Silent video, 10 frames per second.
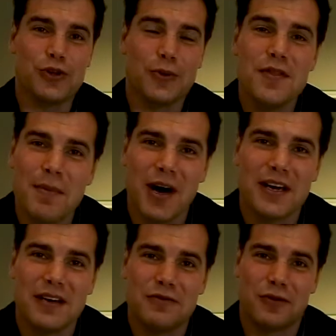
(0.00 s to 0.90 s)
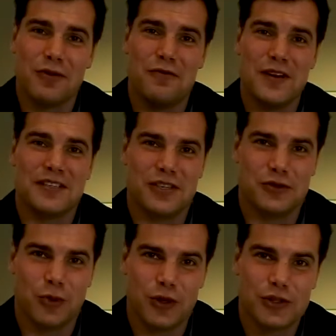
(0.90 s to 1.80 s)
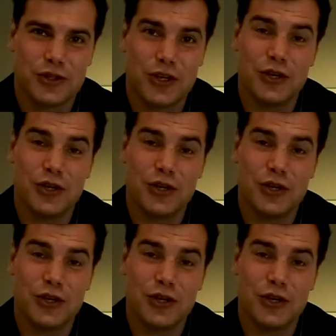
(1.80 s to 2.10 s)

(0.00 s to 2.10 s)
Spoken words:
you're in the market for a vintage watch.